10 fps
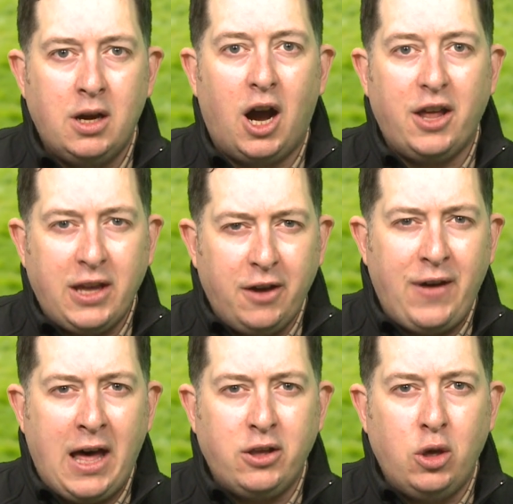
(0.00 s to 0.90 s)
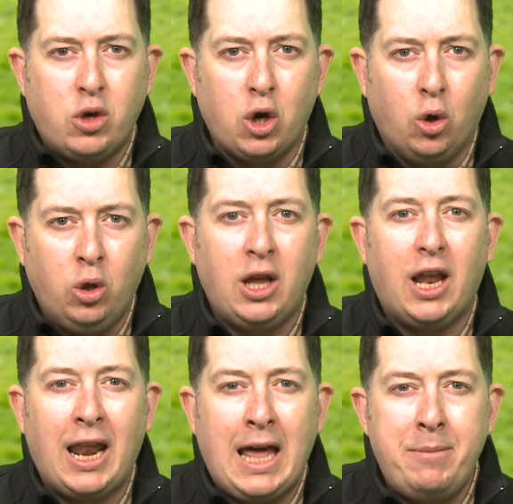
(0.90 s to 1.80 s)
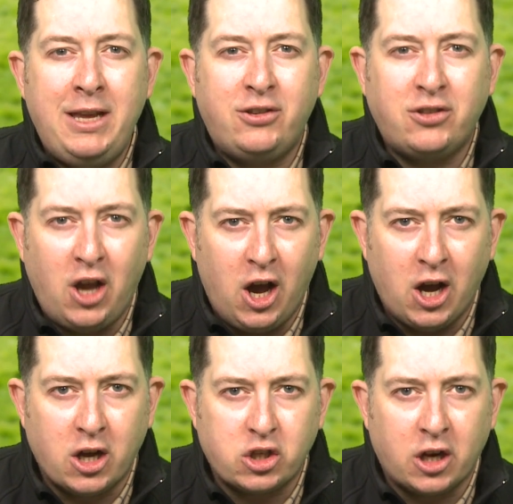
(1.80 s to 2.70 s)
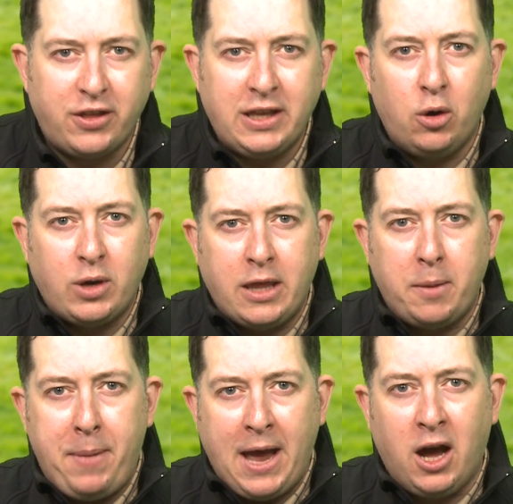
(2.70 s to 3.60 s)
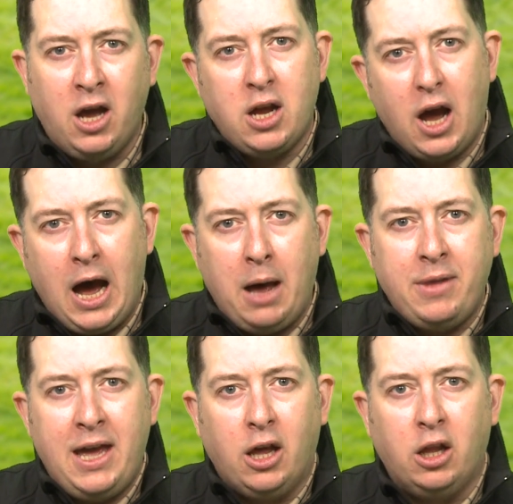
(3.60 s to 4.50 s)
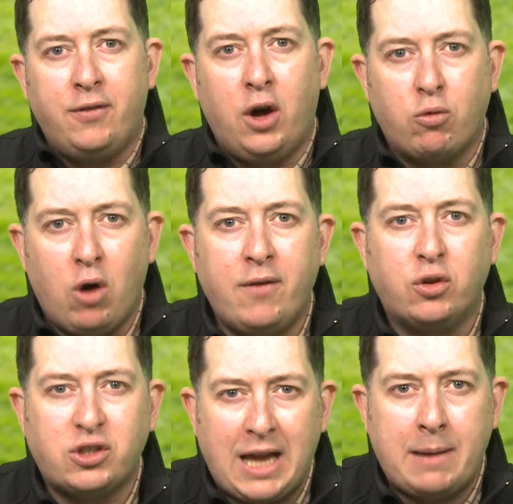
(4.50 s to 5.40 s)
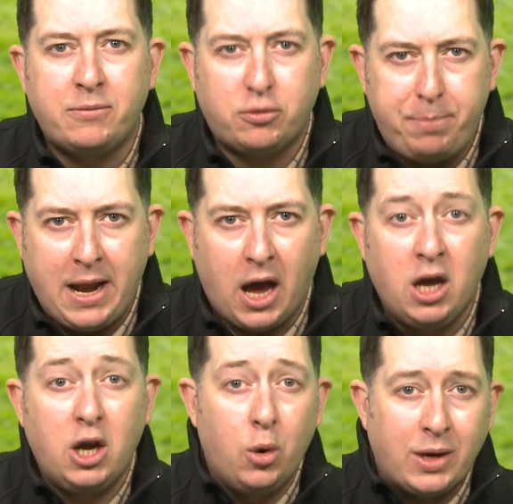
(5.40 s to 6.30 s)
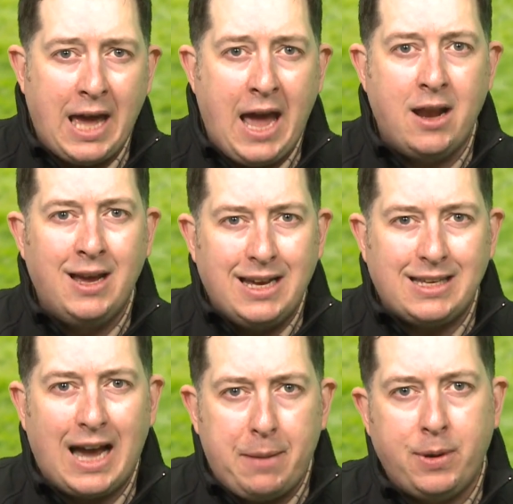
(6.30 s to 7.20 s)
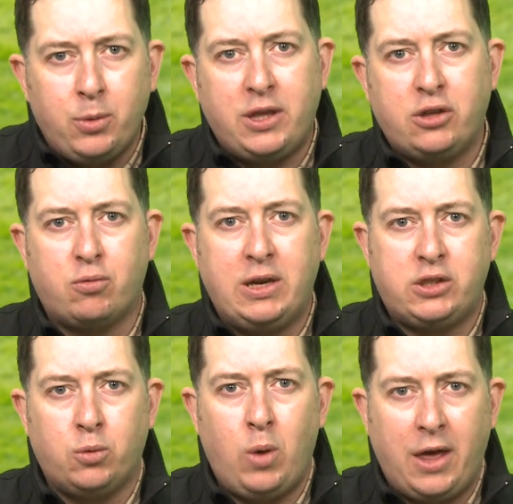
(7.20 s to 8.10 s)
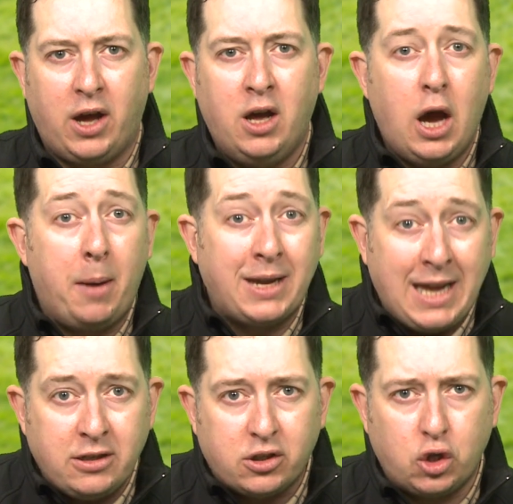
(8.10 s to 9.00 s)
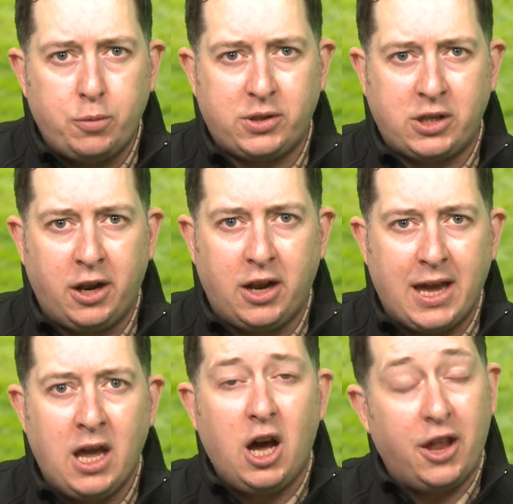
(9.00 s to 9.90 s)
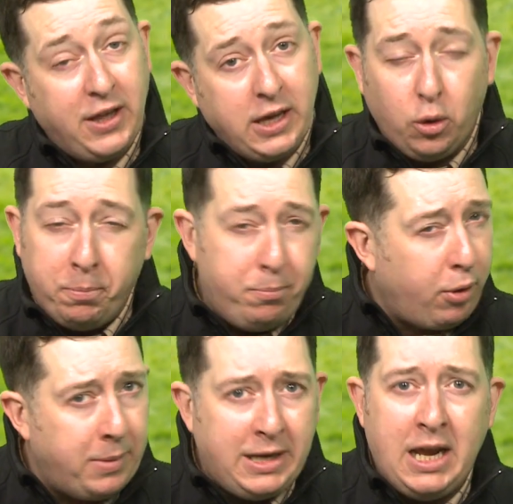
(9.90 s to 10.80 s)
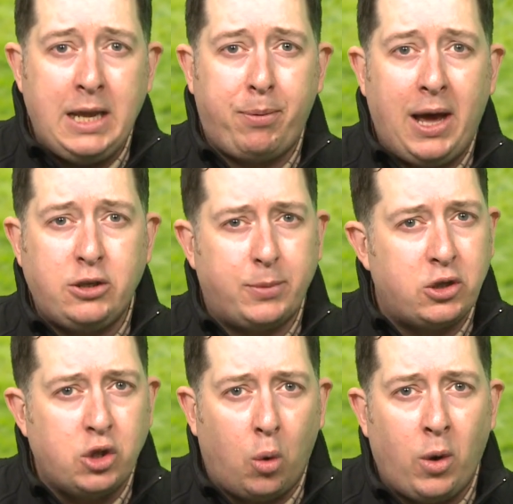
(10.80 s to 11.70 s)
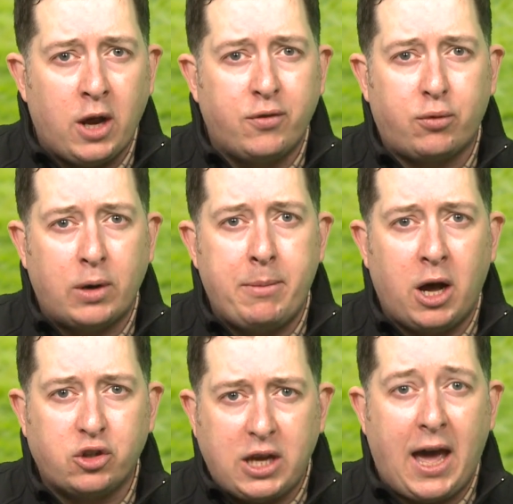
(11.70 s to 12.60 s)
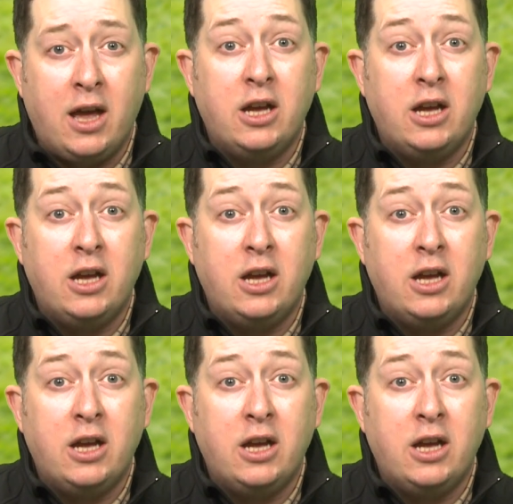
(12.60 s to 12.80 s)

I think a value call, Lammy Surge, and I think he'll get the better up the hill of old rival Sam Spinner, who again is happy with this recent weather. I'm against Super Sunday. I think he'll probably nearly place, but he's not won over 3 miles yet.